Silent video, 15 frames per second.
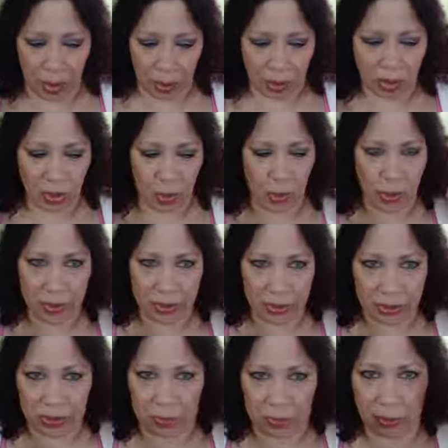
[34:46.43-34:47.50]
also where
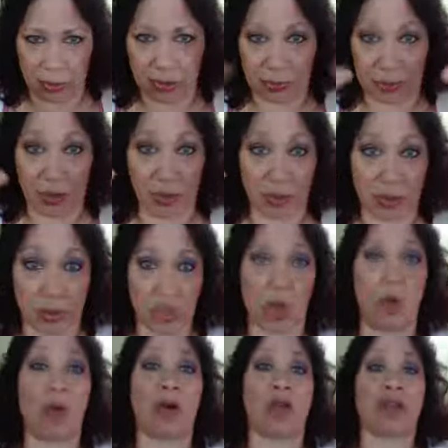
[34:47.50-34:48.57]
you're supposed to be going
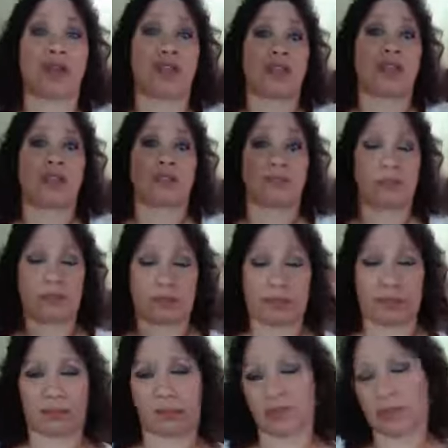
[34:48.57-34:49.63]
towards
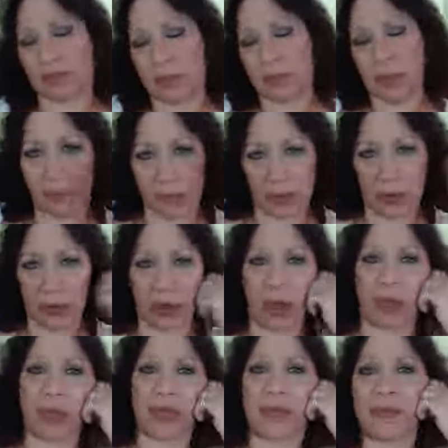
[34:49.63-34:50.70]
for your
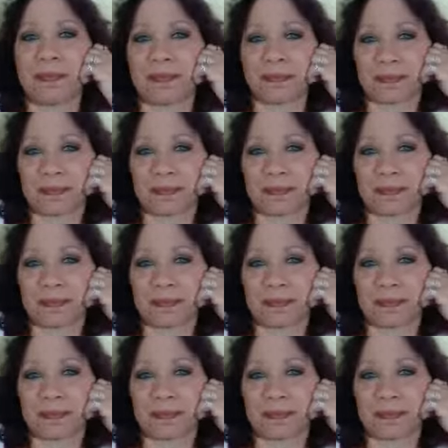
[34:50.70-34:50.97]
growth.